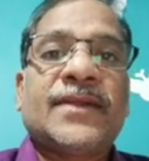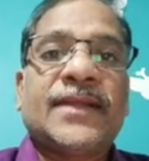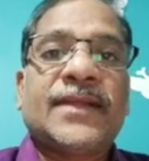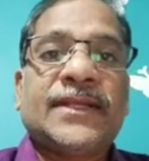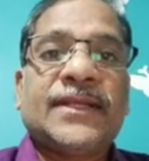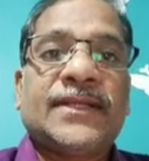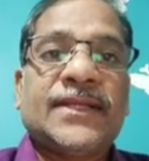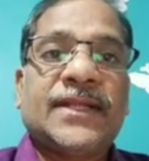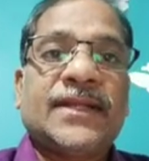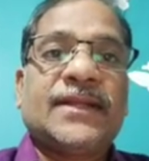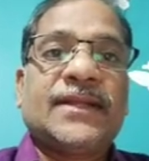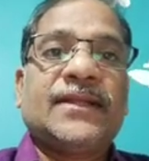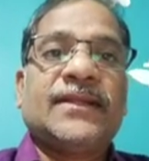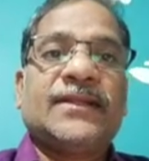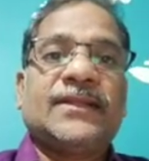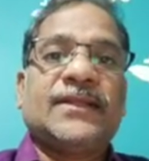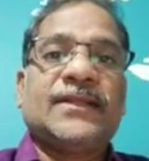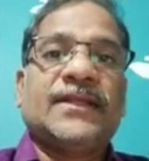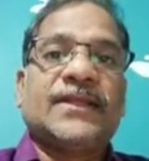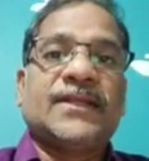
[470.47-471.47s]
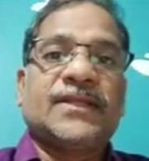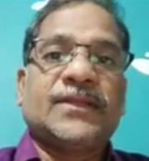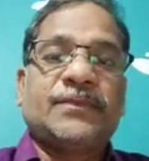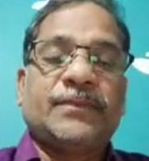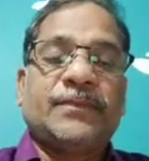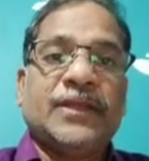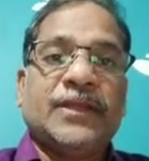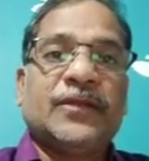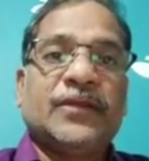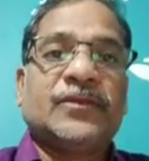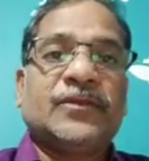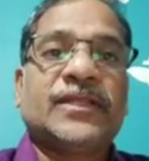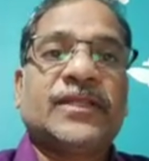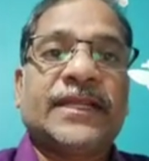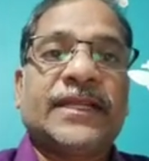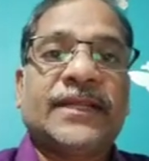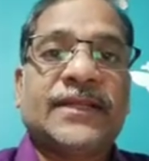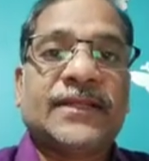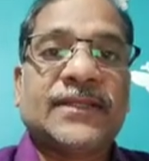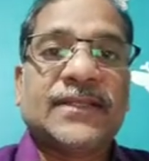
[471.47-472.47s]
addition, that is
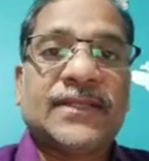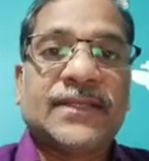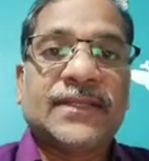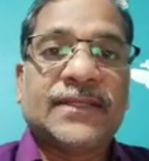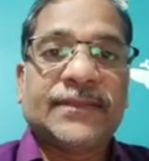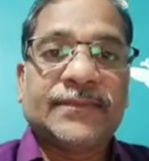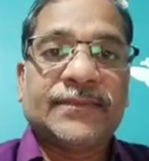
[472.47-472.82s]
pinocytosis.